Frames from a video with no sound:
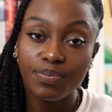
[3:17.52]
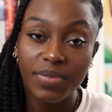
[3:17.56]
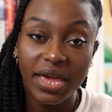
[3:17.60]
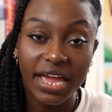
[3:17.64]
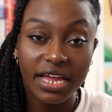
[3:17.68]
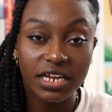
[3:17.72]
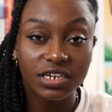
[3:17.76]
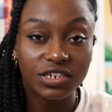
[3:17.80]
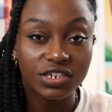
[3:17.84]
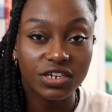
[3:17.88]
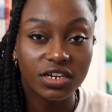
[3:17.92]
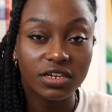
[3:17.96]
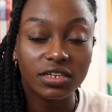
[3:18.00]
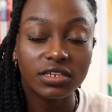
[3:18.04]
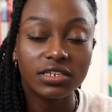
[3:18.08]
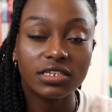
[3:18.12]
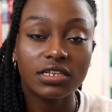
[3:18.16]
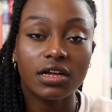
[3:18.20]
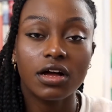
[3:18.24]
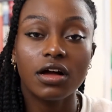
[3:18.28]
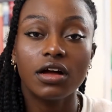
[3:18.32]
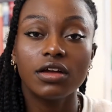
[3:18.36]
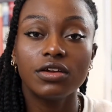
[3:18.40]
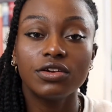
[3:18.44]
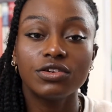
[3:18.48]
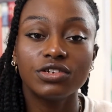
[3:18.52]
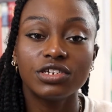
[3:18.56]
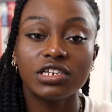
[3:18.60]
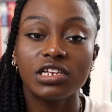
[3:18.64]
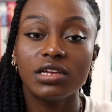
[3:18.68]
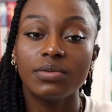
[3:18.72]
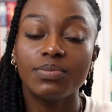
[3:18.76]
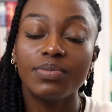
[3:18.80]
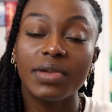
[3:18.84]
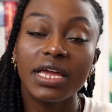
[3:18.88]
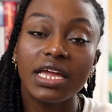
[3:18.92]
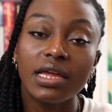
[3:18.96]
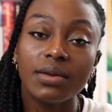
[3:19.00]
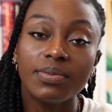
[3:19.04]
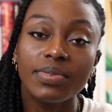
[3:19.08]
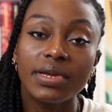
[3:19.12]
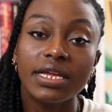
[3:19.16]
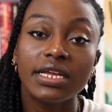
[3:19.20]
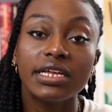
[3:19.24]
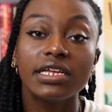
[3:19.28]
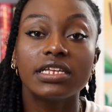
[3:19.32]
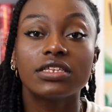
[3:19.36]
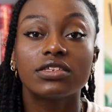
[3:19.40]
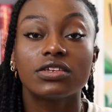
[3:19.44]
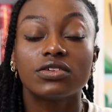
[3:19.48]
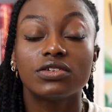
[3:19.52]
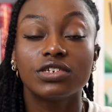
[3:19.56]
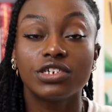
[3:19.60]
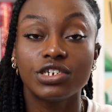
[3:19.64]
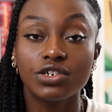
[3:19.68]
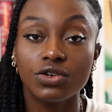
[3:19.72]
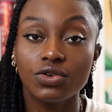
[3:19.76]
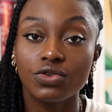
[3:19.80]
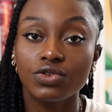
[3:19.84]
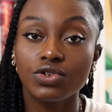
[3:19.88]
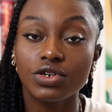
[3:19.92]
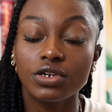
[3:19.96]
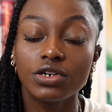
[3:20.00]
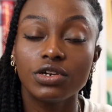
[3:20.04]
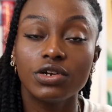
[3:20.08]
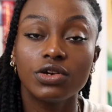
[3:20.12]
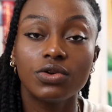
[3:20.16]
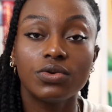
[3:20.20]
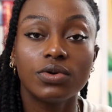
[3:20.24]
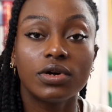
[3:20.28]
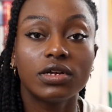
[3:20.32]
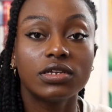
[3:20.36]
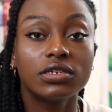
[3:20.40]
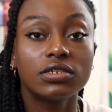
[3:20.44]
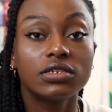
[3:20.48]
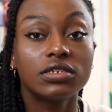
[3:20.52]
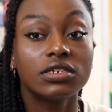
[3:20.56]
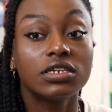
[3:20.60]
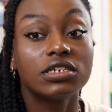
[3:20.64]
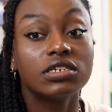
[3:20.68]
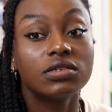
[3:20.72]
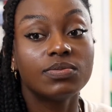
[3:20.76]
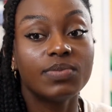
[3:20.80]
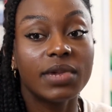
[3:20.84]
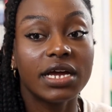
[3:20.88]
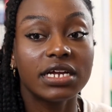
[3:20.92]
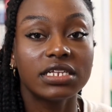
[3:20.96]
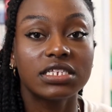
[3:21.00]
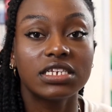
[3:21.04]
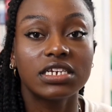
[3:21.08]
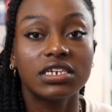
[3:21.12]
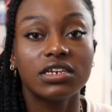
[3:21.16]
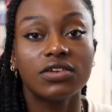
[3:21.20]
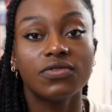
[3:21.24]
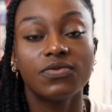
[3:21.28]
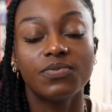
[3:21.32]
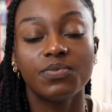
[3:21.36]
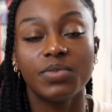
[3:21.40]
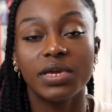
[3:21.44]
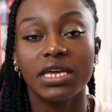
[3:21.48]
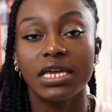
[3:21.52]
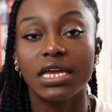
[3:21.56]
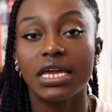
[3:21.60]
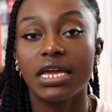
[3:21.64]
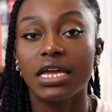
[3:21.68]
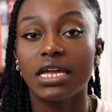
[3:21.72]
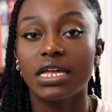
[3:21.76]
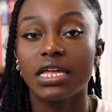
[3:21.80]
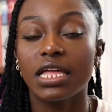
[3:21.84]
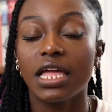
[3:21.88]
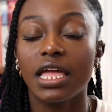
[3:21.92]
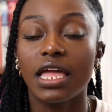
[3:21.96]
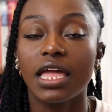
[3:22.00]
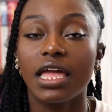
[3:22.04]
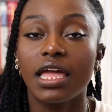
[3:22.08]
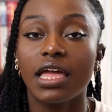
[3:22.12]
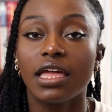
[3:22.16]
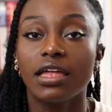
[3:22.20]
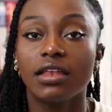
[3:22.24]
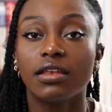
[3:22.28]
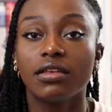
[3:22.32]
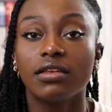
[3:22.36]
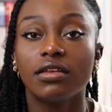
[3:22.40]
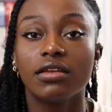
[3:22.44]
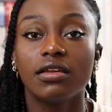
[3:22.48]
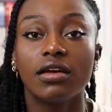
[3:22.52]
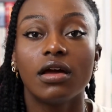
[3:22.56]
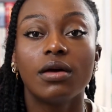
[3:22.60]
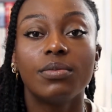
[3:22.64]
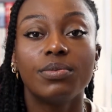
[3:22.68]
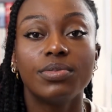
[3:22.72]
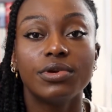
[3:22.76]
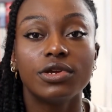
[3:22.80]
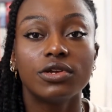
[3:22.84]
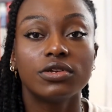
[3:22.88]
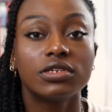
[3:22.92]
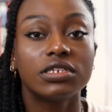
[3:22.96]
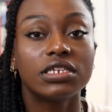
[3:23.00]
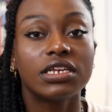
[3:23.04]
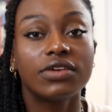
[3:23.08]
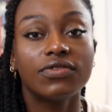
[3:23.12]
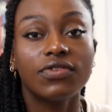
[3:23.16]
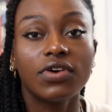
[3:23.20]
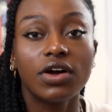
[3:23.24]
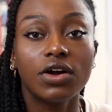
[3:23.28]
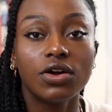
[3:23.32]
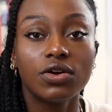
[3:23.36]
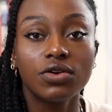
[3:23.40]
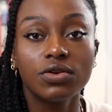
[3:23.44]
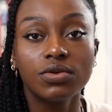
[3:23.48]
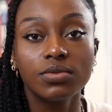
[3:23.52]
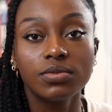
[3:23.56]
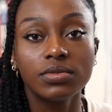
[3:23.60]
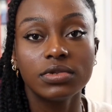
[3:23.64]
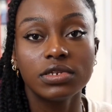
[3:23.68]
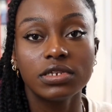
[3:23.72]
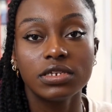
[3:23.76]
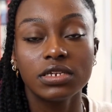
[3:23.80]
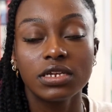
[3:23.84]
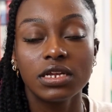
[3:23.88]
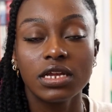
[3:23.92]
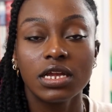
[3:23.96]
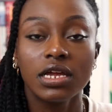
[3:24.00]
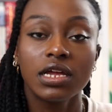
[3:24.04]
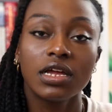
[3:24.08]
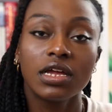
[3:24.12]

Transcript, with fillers: patients that are usually babies and children who are suspected of being in abusive homes.